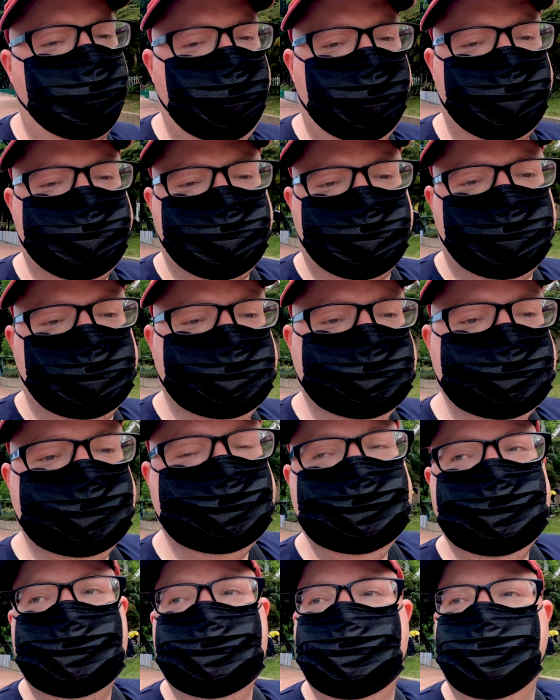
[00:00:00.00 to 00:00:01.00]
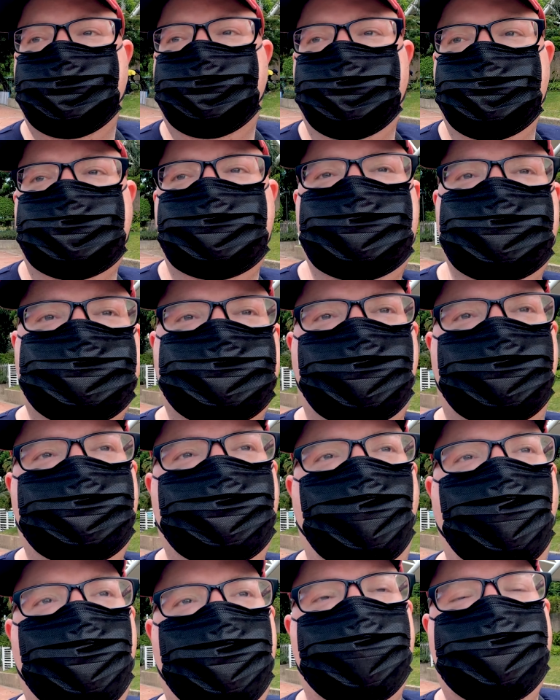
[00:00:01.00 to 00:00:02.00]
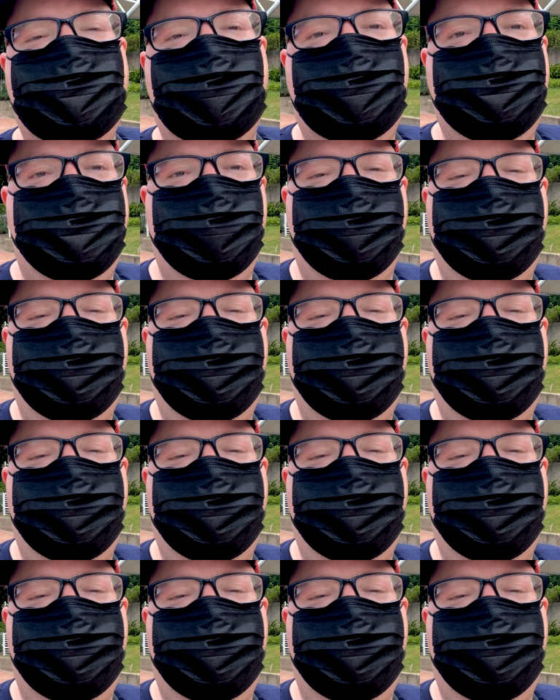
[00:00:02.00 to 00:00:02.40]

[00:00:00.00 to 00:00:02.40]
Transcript: place to see some open air